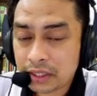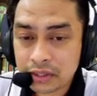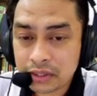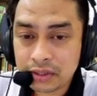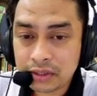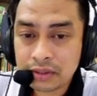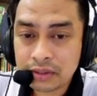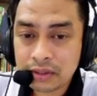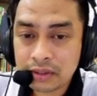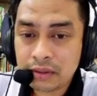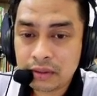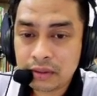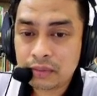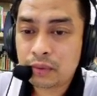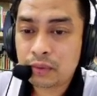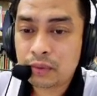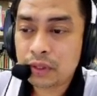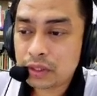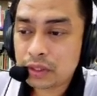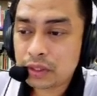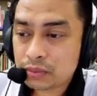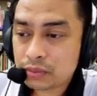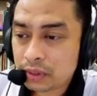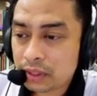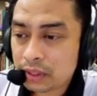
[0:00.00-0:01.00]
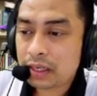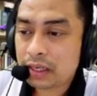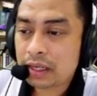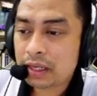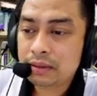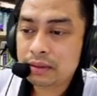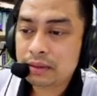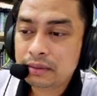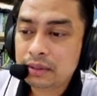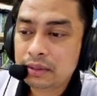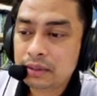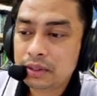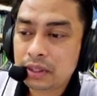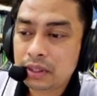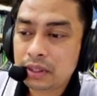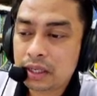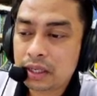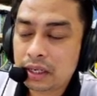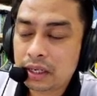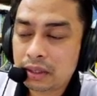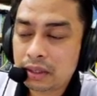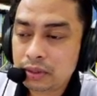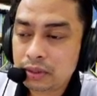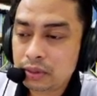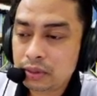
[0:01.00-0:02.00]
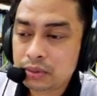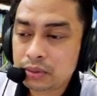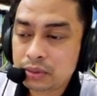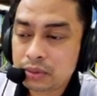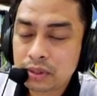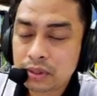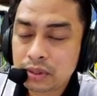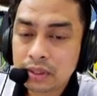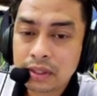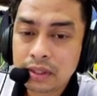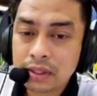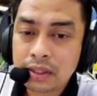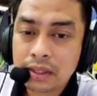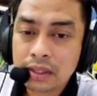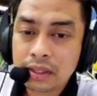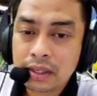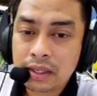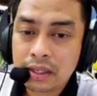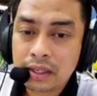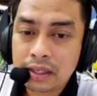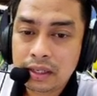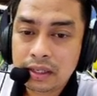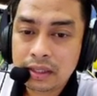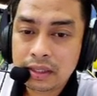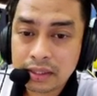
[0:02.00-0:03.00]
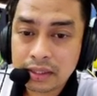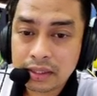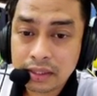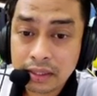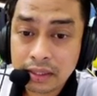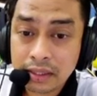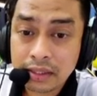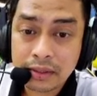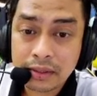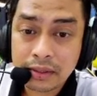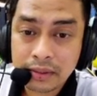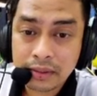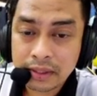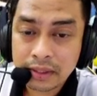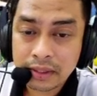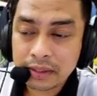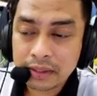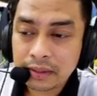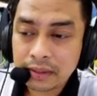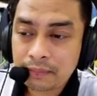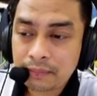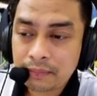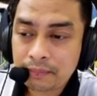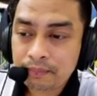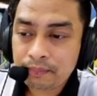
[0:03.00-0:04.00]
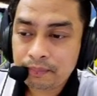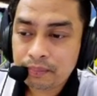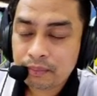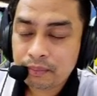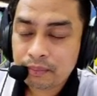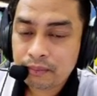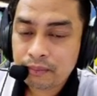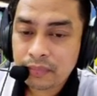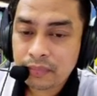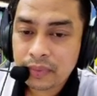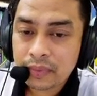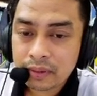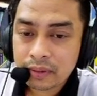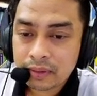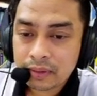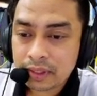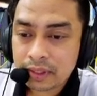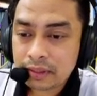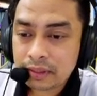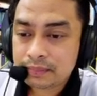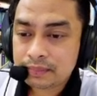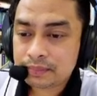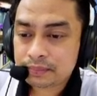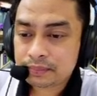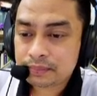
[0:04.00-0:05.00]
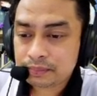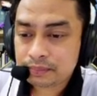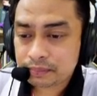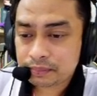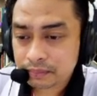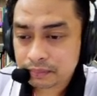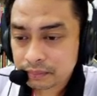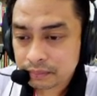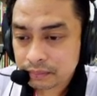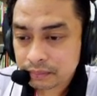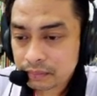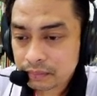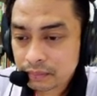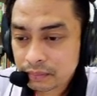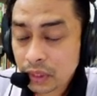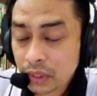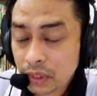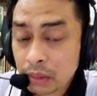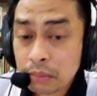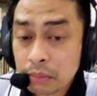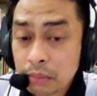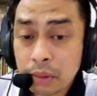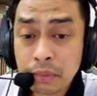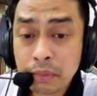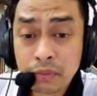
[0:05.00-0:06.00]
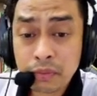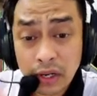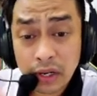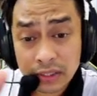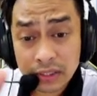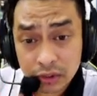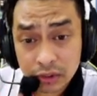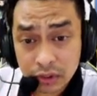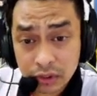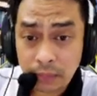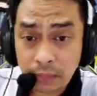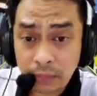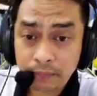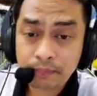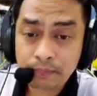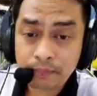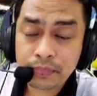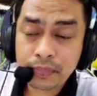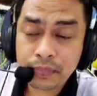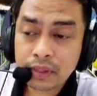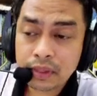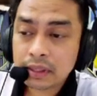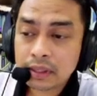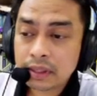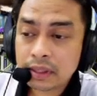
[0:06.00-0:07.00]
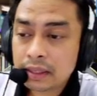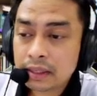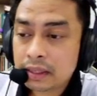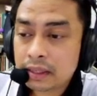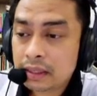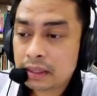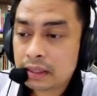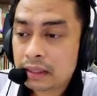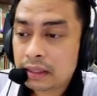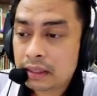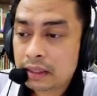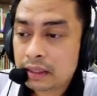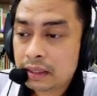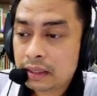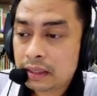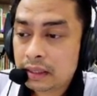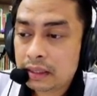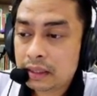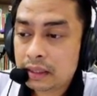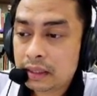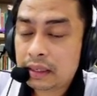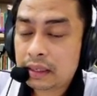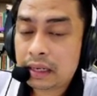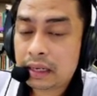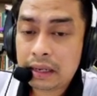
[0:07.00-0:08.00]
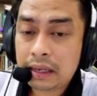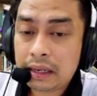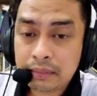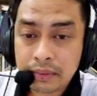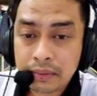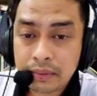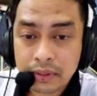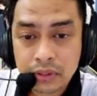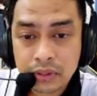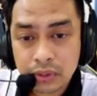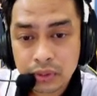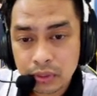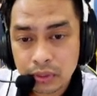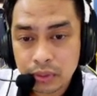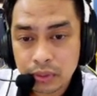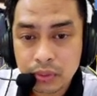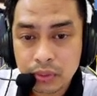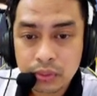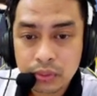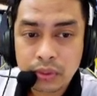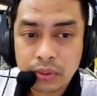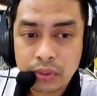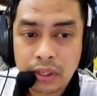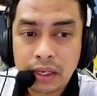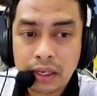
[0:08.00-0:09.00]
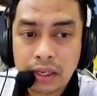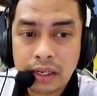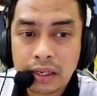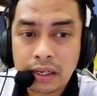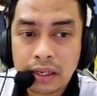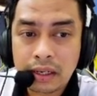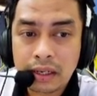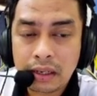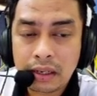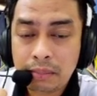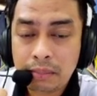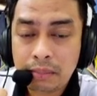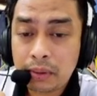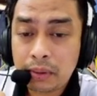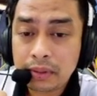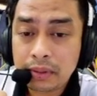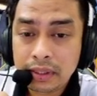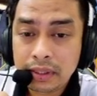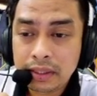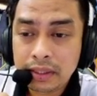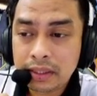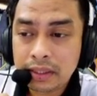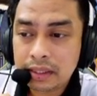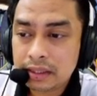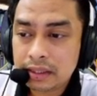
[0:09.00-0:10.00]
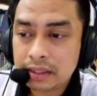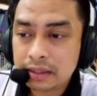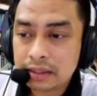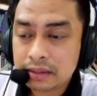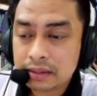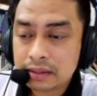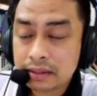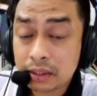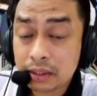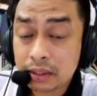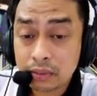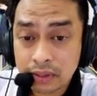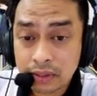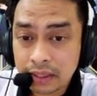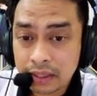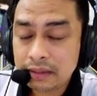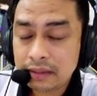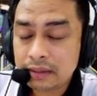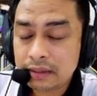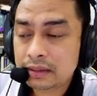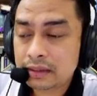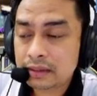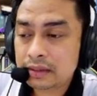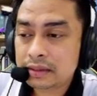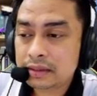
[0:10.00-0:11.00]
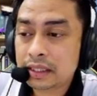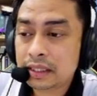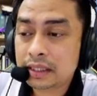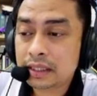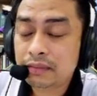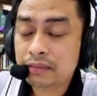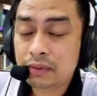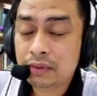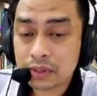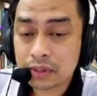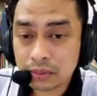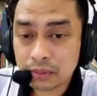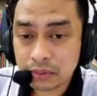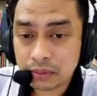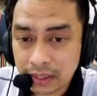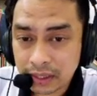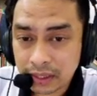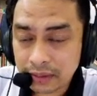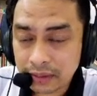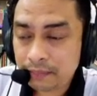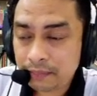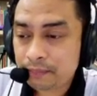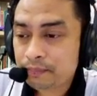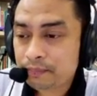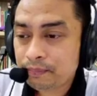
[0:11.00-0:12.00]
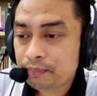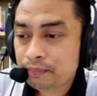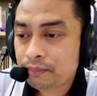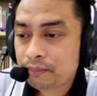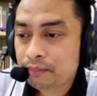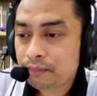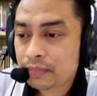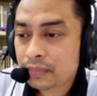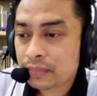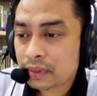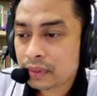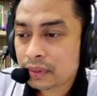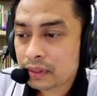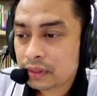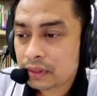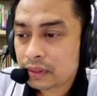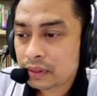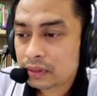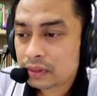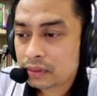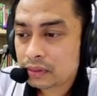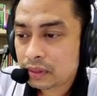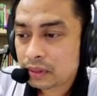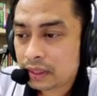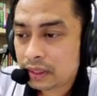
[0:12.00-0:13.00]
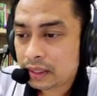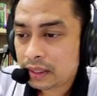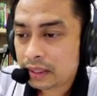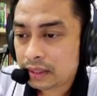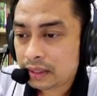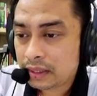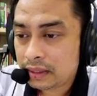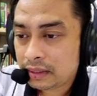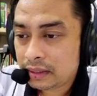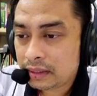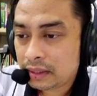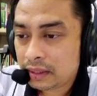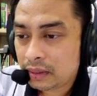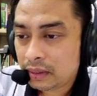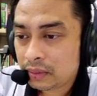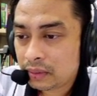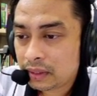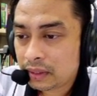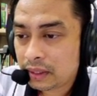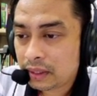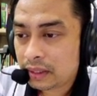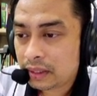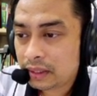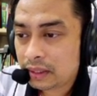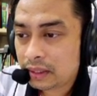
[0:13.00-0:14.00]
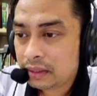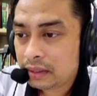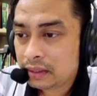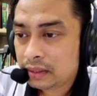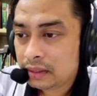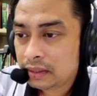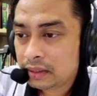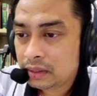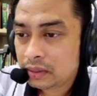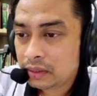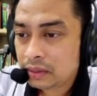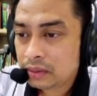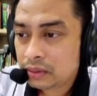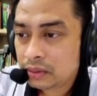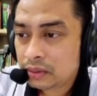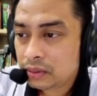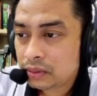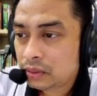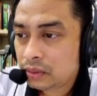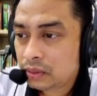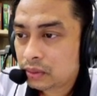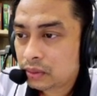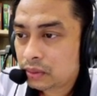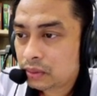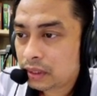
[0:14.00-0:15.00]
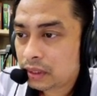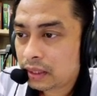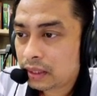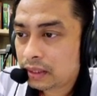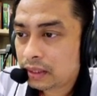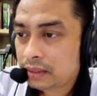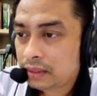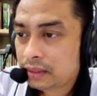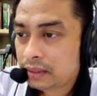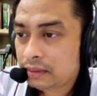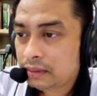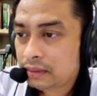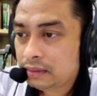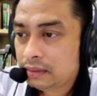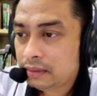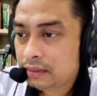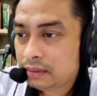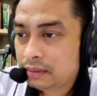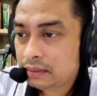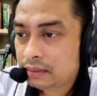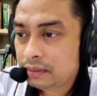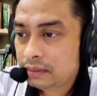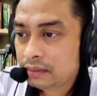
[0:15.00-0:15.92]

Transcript: application. For this one, I'll use signal generator. Okay, before I stop, I'm gonna show you about the sound card setting for sound card. So I click OK. So I